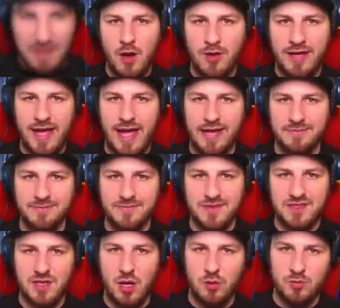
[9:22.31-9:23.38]
Okay,
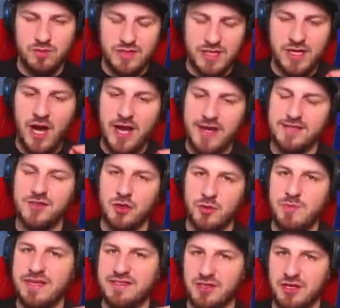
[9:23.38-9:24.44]
so you kind of
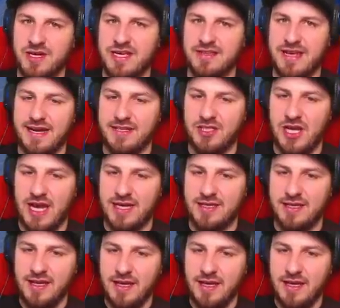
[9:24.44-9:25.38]
done me dirty there, Jack.